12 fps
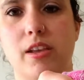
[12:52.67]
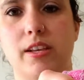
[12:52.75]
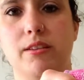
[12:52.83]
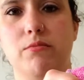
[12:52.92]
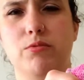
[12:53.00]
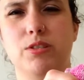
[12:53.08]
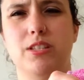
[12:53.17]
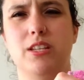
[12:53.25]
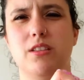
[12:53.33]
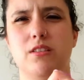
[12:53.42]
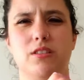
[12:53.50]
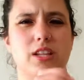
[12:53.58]
It was
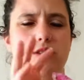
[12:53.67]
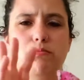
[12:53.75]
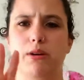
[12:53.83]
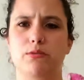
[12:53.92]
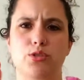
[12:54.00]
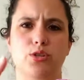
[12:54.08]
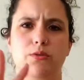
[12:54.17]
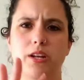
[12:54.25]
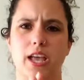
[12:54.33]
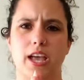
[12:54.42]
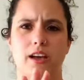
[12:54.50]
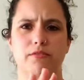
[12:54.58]
either like about
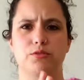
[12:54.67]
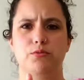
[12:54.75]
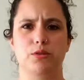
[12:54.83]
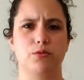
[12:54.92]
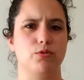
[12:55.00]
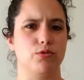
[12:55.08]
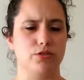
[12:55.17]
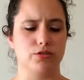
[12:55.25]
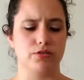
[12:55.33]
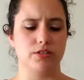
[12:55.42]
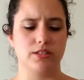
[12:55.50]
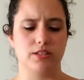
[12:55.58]
2.5,
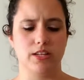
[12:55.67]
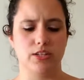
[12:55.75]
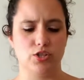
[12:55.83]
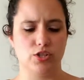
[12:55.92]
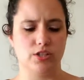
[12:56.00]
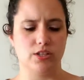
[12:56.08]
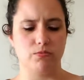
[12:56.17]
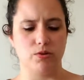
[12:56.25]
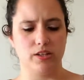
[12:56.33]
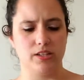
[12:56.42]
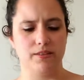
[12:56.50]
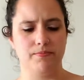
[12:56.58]
2.25 inches it
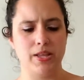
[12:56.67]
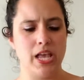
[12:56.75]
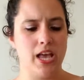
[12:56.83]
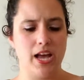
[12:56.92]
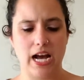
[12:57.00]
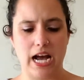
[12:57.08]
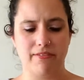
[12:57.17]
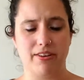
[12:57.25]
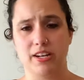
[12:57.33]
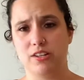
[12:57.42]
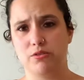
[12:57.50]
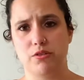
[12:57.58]
wanted. I've
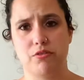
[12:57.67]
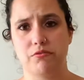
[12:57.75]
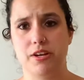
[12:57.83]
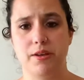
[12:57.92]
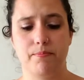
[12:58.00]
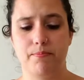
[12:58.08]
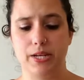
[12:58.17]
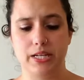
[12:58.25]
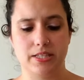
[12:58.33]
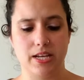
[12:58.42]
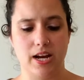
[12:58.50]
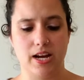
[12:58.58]
got to go to 3
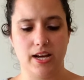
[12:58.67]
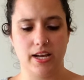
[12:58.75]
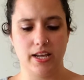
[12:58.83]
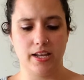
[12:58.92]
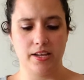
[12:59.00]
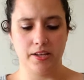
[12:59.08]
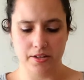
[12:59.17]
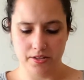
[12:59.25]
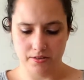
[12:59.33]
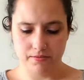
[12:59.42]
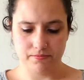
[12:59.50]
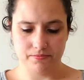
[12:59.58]
because I
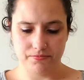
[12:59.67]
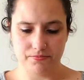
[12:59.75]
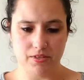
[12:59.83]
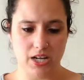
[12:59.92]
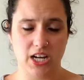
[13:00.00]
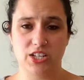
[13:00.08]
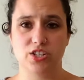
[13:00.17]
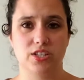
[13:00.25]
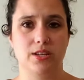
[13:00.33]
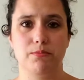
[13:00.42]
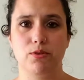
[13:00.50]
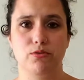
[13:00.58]

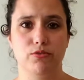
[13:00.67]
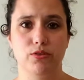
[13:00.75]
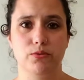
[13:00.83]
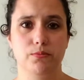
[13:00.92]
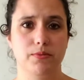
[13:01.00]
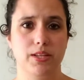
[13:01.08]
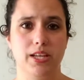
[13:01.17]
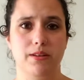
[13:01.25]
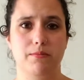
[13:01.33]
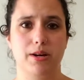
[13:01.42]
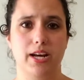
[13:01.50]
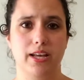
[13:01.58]
just need more room
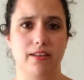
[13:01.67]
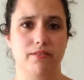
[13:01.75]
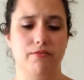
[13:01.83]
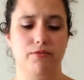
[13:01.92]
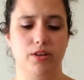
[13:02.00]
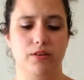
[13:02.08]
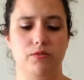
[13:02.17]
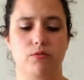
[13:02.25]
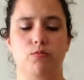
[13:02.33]
in my foot.